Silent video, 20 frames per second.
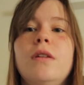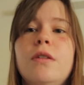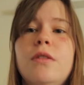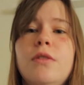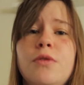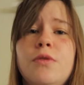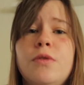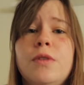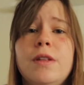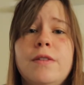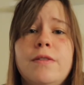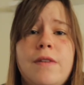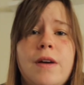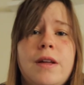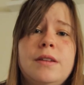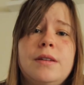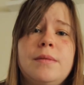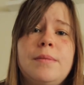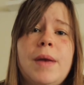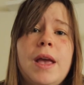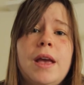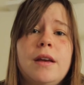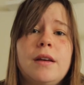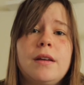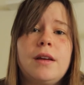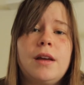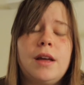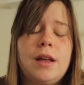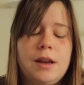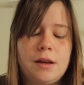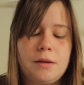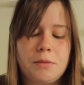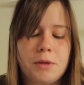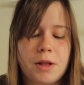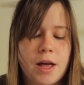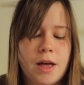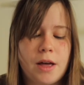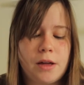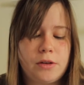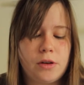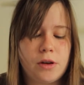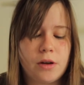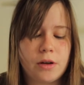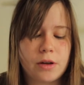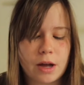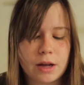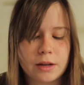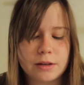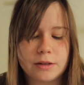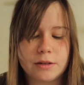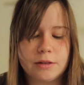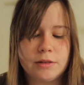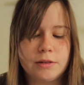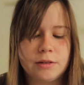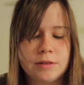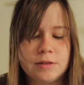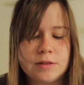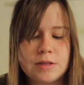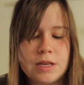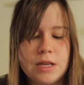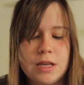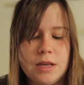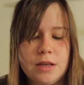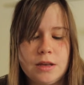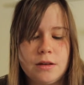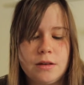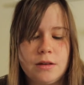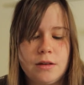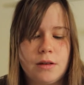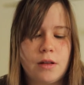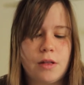It was really fun to make, and I'm glad y'all got to see